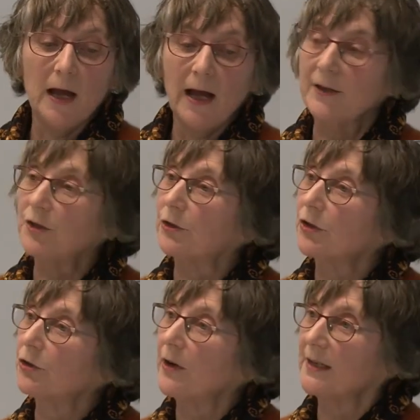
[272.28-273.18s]
under
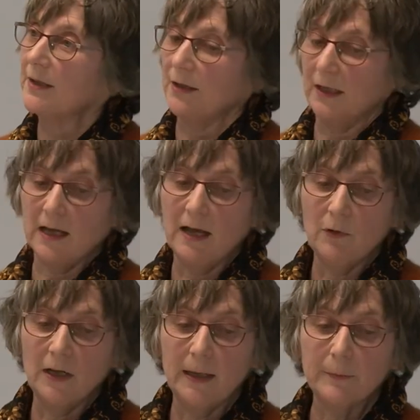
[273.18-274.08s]
trusting,
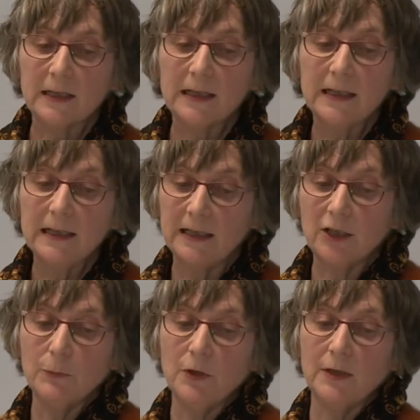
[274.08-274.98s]
clearly
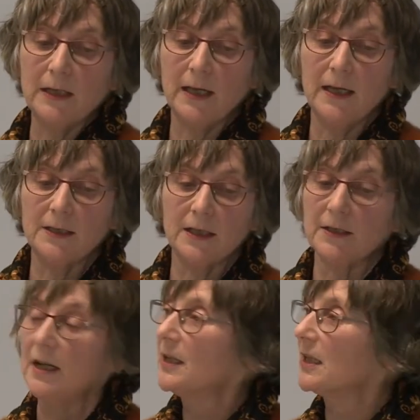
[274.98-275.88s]
communicated,
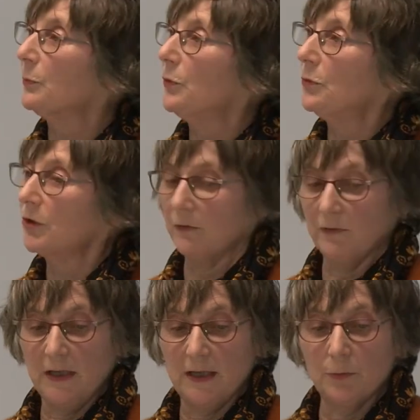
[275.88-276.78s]
supportive
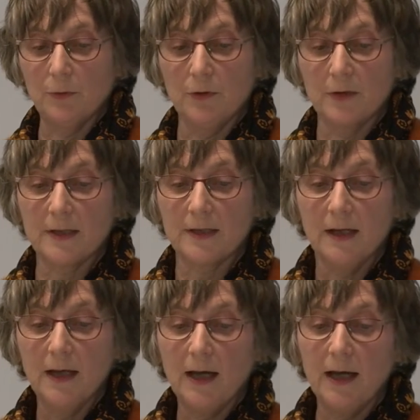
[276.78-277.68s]
networks
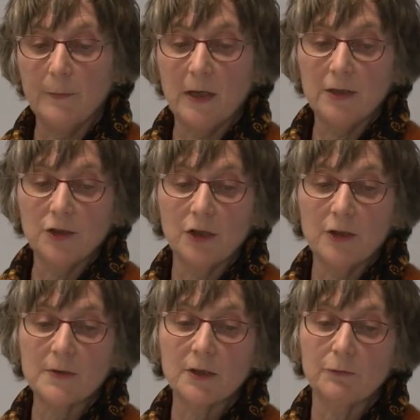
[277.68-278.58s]
in
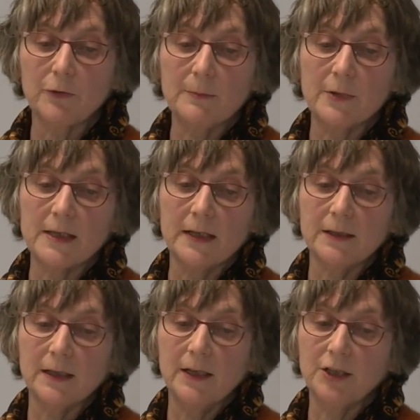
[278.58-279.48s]
terms of
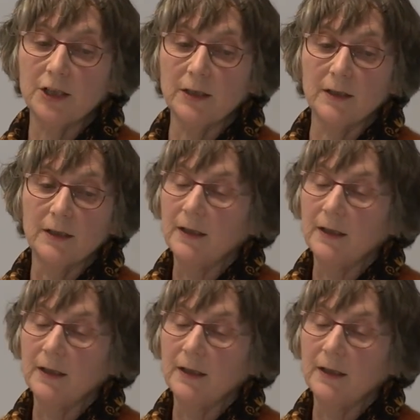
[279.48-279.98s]
representation.